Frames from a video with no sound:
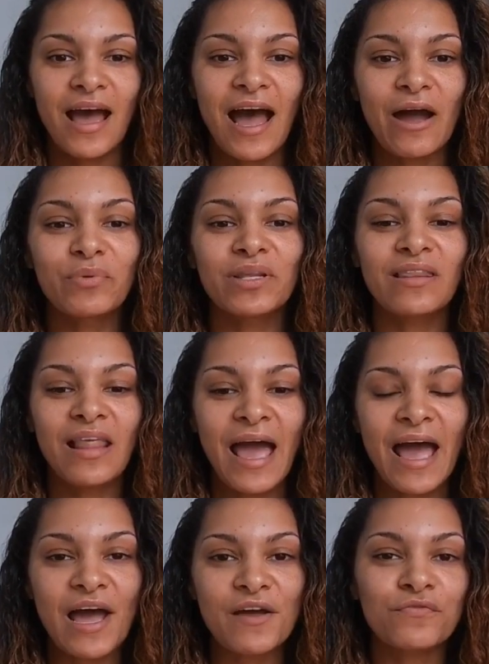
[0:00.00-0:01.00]
I would
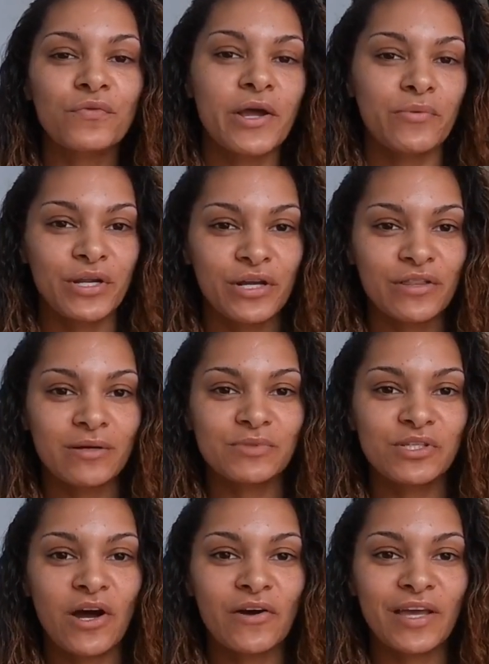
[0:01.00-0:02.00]
laugh when I would hear them
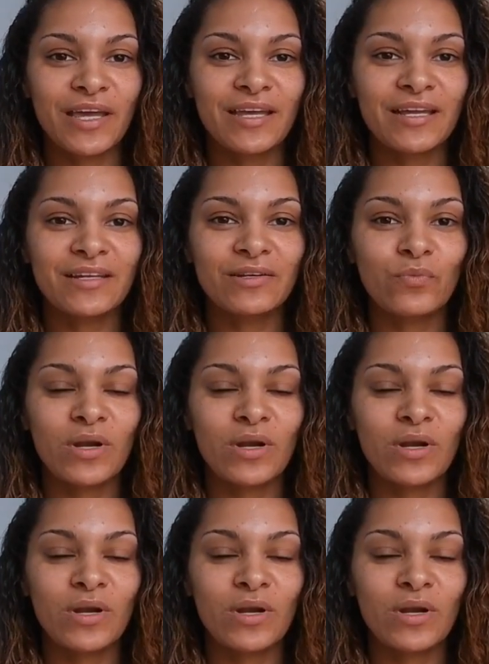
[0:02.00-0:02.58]
talking,